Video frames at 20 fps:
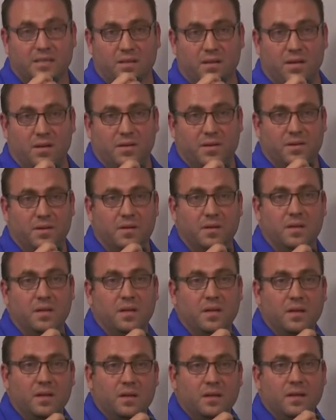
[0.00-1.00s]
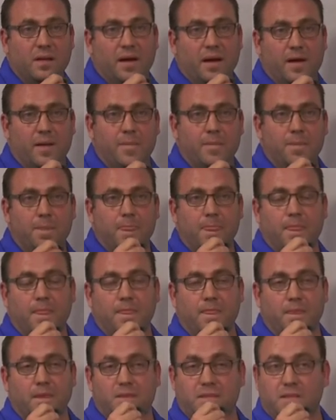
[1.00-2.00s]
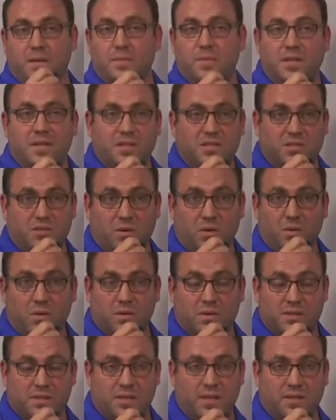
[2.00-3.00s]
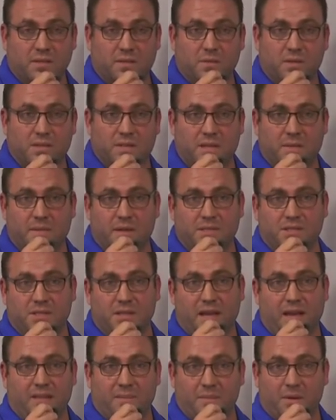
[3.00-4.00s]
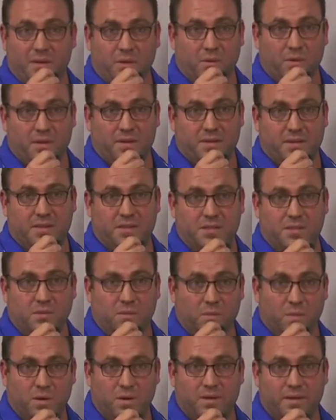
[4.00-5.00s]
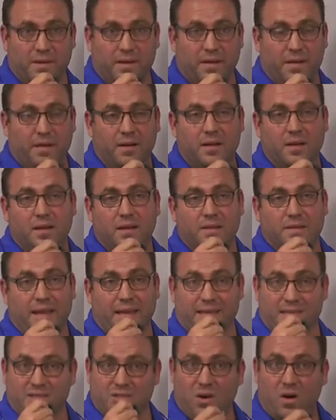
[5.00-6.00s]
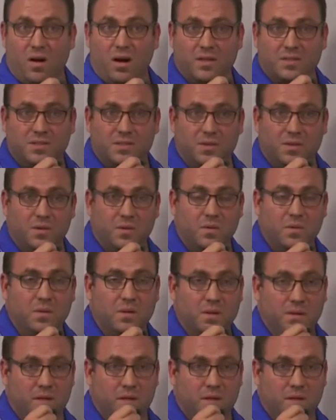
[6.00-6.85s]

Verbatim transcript: longer. Some of these stores, like the ones I mentioned, have podorthists who work there. They can talk to you.